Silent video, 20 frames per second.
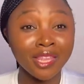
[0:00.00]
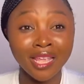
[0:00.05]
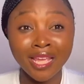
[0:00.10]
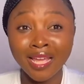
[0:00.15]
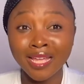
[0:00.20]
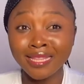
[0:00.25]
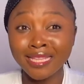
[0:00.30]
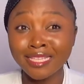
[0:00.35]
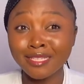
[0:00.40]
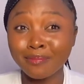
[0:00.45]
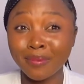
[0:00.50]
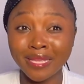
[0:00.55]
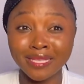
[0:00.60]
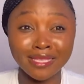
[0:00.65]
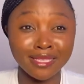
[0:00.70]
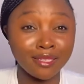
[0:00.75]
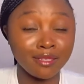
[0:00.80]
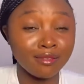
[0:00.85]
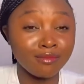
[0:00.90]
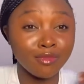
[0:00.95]
this
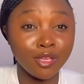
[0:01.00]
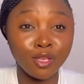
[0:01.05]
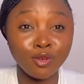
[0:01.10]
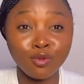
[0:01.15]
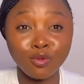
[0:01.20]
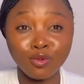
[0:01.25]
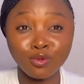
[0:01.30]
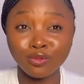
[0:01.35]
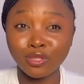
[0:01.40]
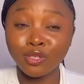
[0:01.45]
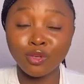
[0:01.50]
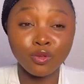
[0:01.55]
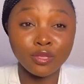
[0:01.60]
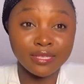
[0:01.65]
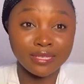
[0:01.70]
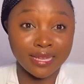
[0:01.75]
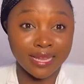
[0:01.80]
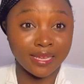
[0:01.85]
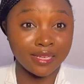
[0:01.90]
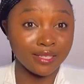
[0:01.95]
person, you know,
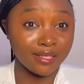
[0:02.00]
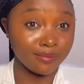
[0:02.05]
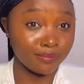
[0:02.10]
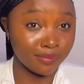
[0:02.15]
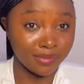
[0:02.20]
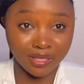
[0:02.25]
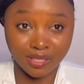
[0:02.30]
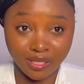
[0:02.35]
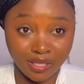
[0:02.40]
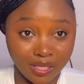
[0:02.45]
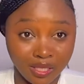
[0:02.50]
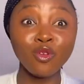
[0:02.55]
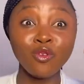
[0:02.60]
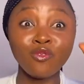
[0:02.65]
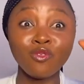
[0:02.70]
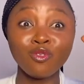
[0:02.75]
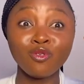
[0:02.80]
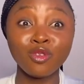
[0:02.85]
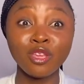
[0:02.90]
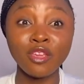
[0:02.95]
send me.
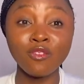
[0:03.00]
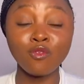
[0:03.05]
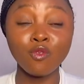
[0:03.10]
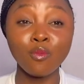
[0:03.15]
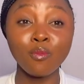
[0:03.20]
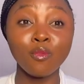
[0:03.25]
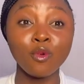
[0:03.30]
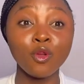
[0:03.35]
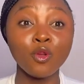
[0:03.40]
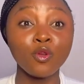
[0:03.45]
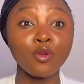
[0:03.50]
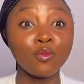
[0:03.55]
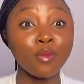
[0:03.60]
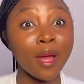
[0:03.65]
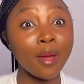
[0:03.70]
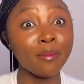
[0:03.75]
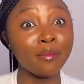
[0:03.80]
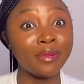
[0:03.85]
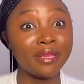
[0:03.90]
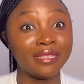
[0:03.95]
If you give
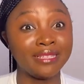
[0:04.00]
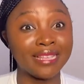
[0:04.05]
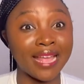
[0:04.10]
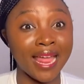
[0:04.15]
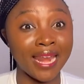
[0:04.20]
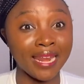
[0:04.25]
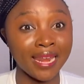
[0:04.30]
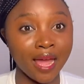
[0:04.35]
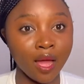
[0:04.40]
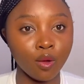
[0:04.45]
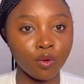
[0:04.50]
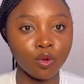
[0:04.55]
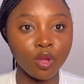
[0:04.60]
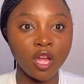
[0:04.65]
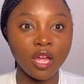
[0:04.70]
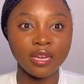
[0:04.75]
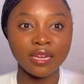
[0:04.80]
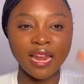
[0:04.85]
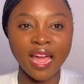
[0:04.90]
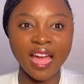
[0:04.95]
human beings allow,
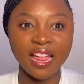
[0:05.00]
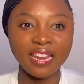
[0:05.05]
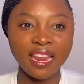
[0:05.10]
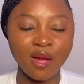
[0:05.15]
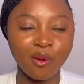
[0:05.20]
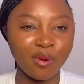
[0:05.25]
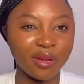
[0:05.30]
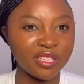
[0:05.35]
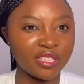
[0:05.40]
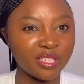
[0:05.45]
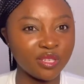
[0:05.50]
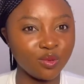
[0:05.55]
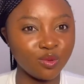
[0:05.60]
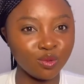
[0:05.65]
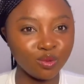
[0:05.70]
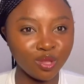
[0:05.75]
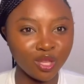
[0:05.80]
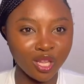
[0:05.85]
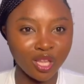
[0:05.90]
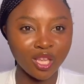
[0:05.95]
now allowance it go
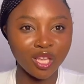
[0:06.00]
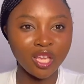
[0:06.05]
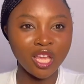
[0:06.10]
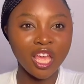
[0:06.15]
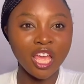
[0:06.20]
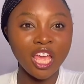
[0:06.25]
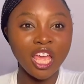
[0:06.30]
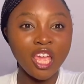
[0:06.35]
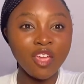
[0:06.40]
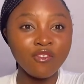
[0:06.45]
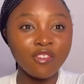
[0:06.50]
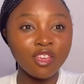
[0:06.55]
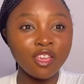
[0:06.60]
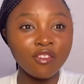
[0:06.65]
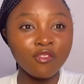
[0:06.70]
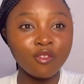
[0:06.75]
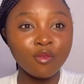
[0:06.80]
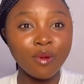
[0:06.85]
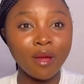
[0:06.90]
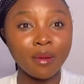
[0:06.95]
take. If you
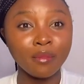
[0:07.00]
give human